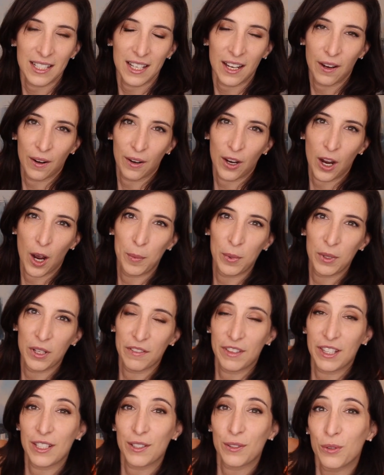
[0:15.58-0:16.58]
I got a couple
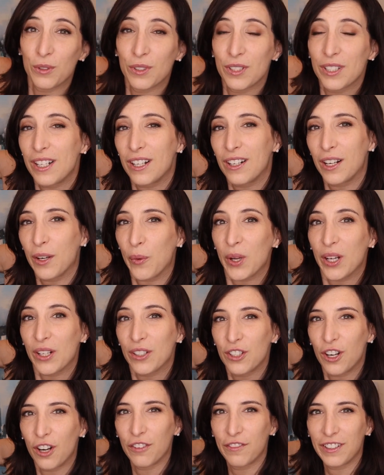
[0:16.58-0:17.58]
of these cool steering wheel
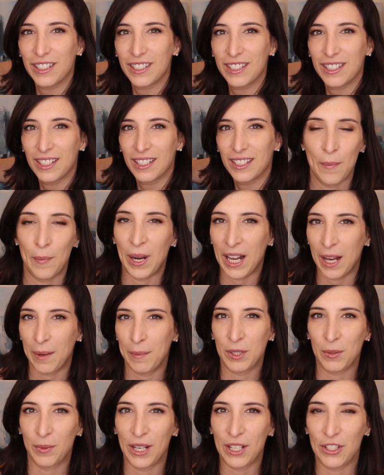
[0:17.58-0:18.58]
trophies. My name
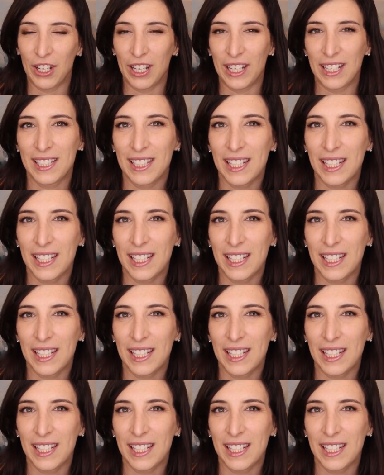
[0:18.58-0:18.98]
is Rachel S.